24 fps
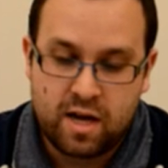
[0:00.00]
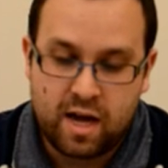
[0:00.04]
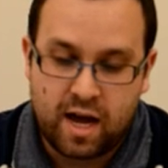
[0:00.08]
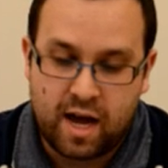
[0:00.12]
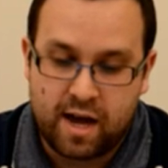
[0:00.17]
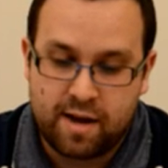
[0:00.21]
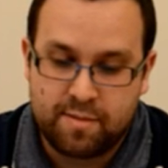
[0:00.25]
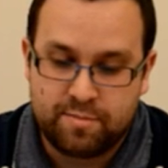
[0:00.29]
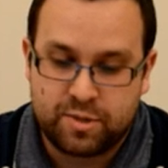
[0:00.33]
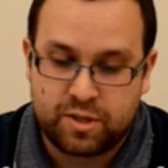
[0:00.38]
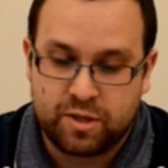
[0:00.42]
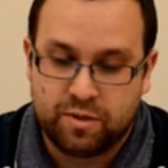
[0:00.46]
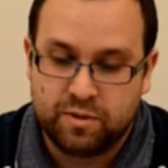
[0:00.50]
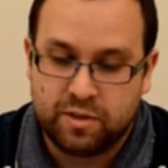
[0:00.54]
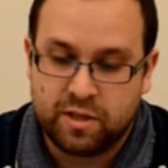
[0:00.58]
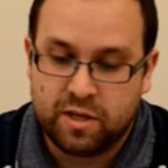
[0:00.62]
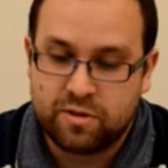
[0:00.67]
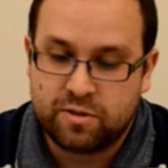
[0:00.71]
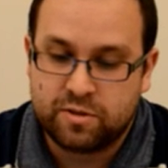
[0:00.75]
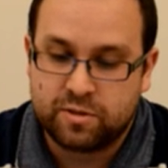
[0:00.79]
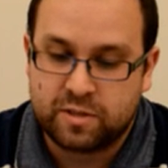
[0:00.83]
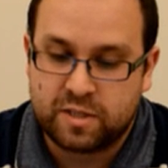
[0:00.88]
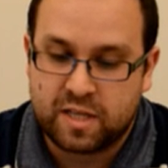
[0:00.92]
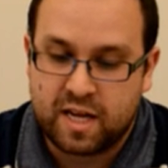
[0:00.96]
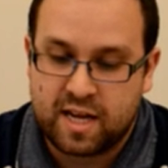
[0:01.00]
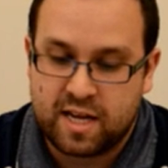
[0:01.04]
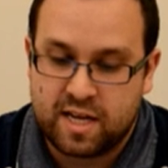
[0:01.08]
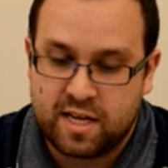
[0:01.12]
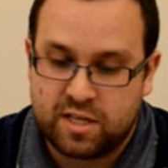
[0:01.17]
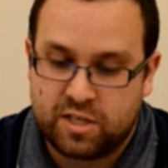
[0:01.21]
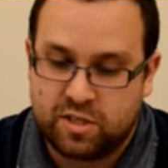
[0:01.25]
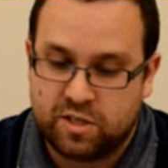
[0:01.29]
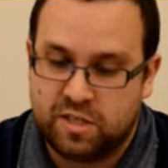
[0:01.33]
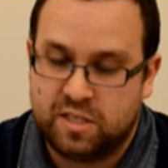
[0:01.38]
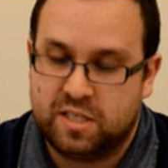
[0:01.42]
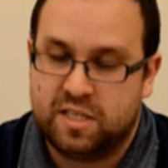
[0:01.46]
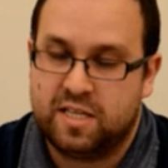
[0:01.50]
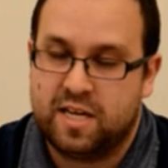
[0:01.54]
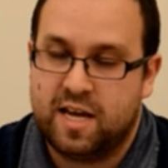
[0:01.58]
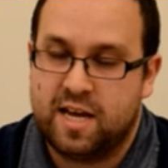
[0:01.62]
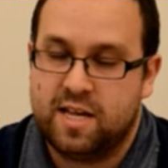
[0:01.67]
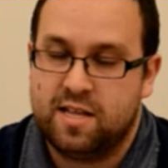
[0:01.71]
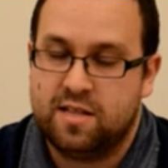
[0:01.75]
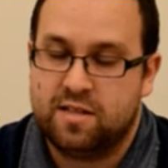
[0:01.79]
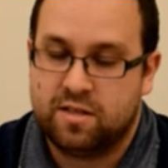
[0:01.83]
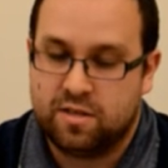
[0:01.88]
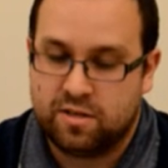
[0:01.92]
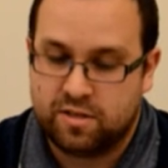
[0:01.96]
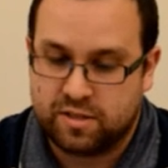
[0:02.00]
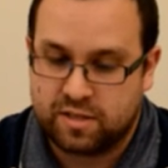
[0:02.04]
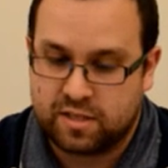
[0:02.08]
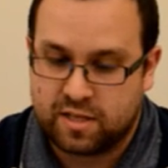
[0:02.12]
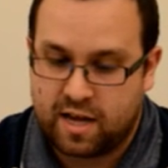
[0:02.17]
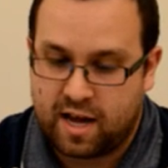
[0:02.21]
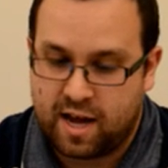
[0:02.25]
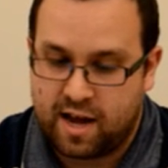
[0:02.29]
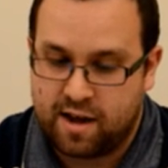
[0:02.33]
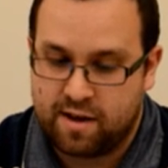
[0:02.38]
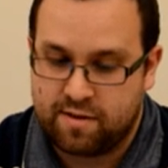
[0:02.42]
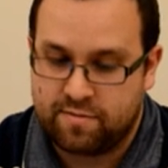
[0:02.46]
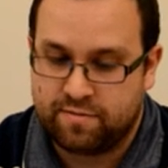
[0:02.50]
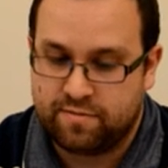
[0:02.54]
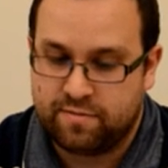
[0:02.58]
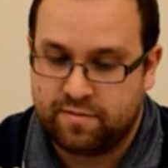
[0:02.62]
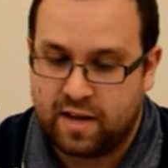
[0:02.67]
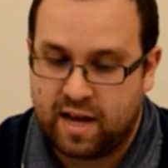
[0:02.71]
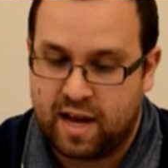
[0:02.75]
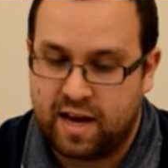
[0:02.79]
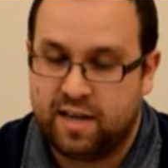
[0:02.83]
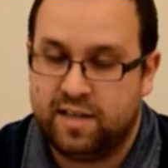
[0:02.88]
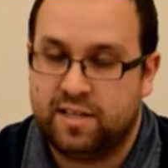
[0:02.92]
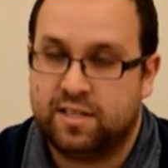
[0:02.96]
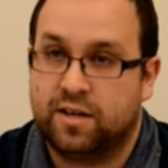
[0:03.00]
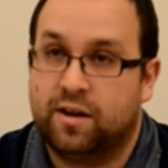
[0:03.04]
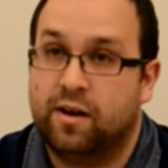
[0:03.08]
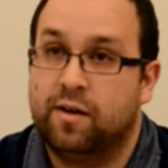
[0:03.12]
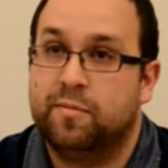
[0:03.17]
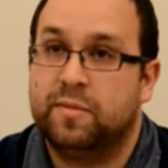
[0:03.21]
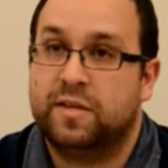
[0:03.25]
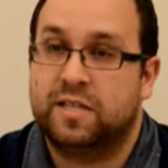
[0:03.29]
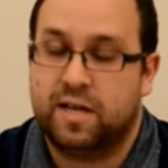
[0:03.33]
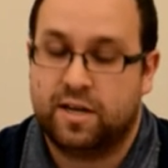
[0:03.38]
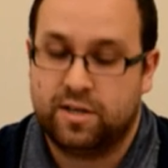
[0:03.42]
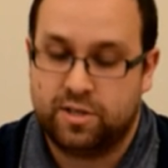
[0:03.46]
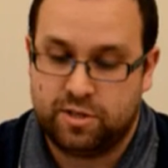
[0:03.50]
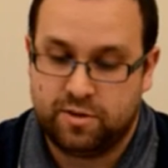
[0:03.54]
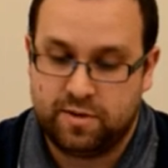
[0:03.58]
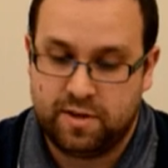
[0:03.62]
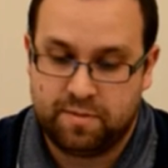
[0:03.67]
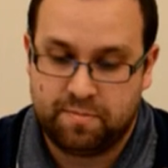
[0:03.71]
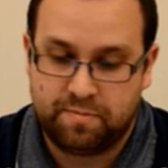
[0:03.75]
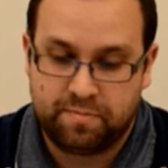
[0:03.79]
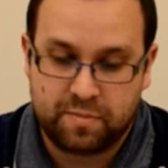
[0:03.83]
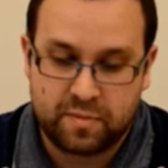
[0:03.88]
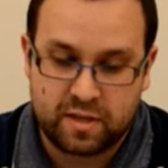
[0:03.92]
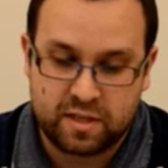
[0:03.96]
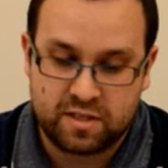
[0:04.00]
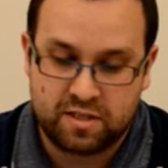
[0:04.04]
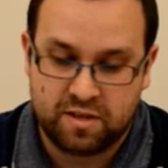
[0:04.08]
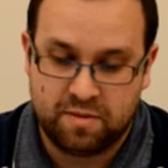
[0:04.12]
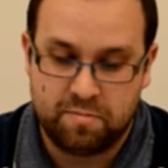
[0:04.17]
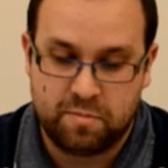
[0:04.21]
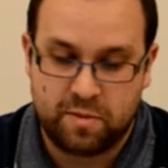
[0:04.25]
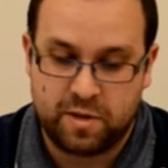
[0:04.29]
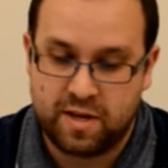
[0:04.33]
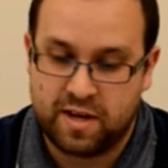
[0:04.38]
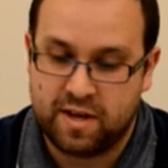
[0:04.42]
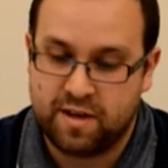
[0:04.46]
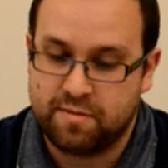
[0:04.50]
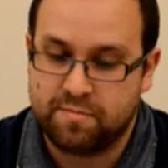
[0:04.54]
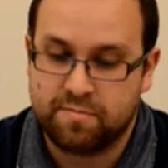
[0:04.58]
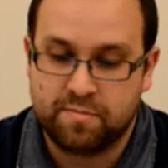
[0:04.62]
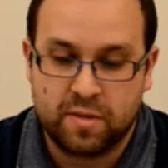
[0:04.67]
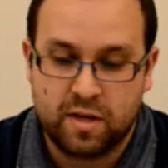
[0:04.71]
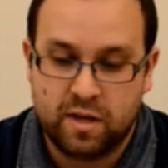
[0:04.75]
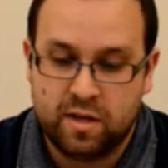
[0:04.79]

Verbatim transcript: Um, so a local date is just a date that doesn't have any time attached to it, simply a